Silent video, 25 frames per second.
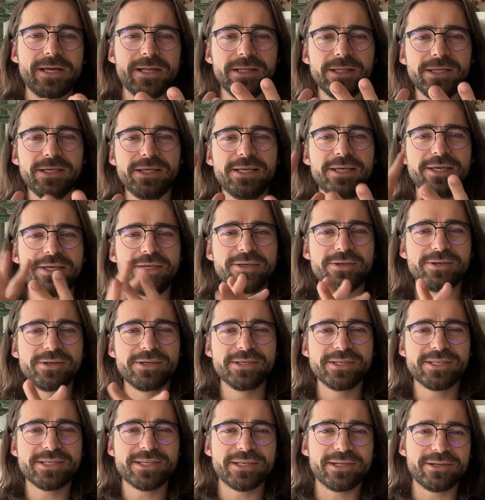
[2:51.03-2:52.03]
leading
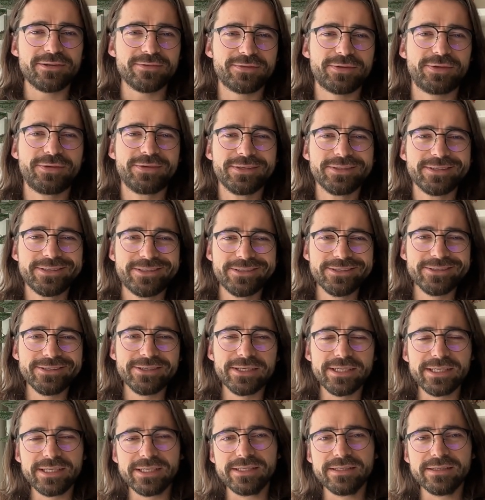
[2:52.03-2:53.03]
yourself
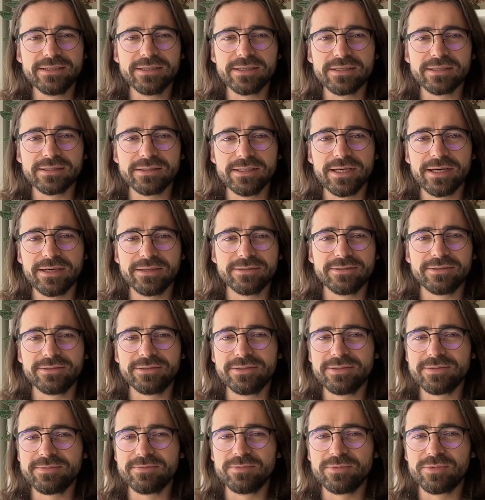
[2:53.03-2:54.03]
to
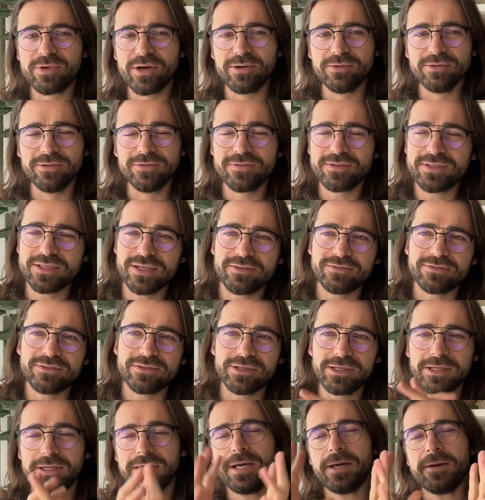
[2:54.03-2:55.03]
another round of
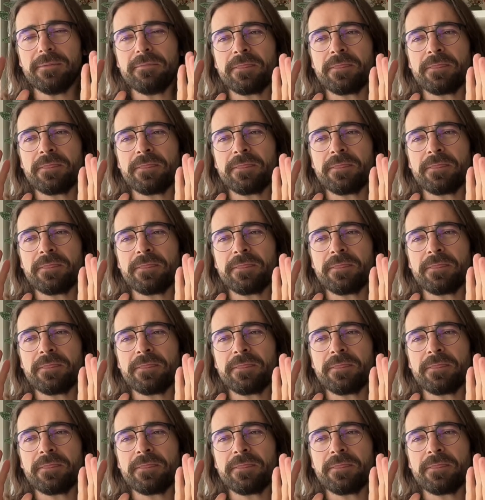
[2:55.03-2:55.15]
suffering